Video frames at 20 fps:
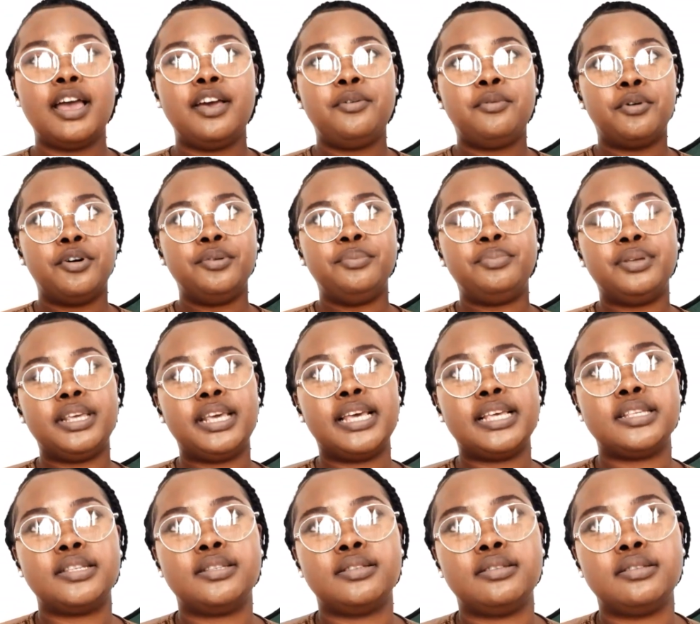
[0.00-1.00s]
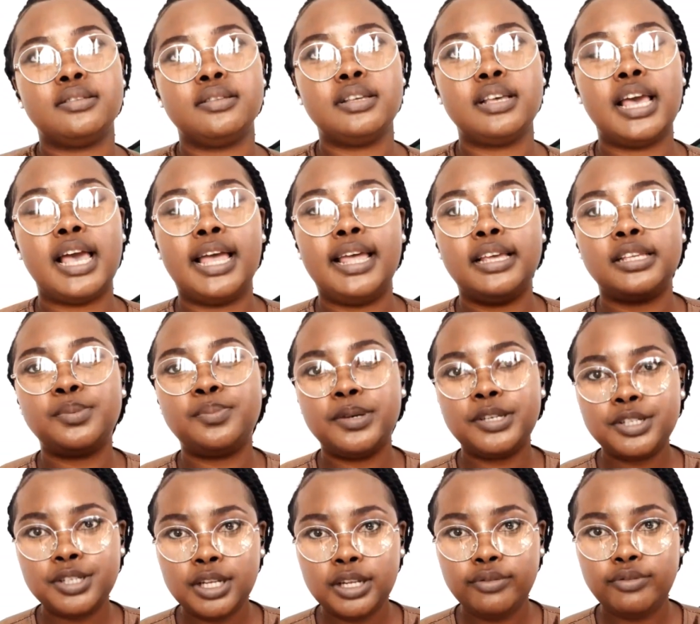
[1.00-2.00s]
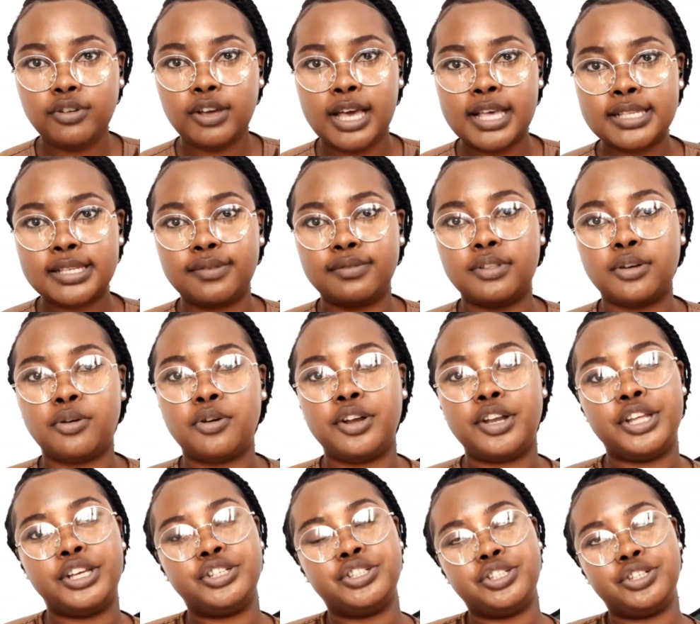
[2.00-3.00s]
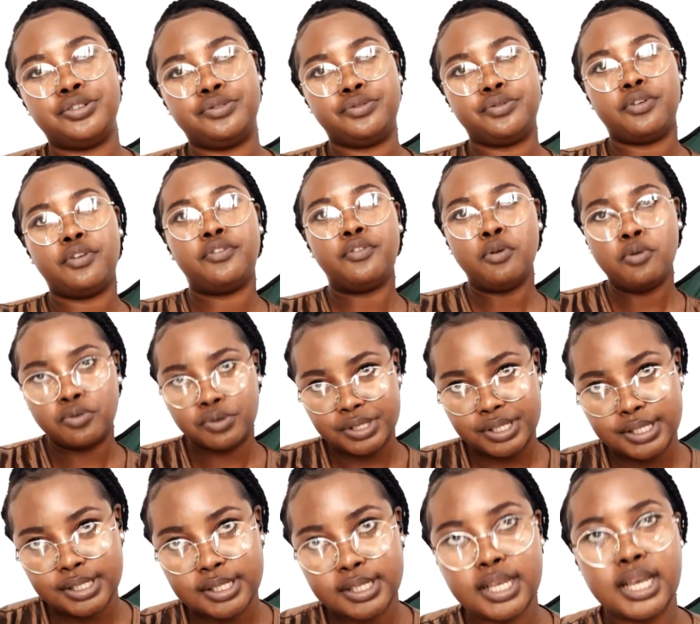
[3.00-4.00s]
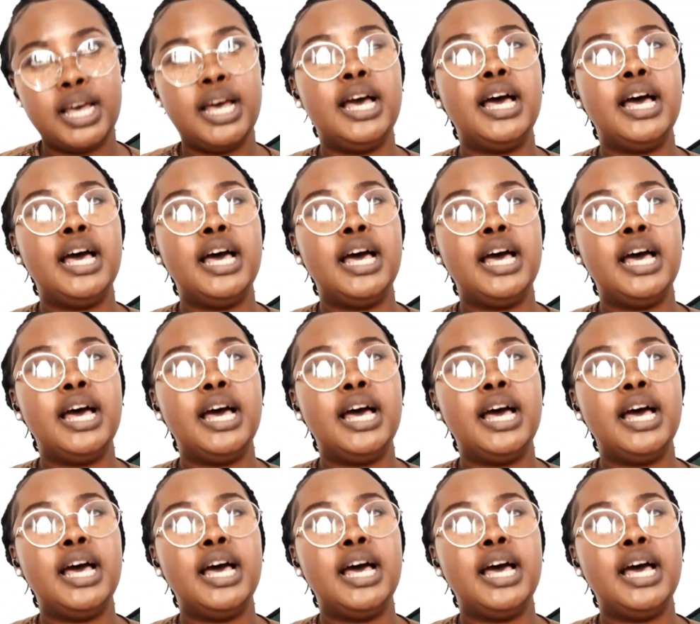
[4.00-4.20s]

It won't be as, especially if you guys have a connection, of course.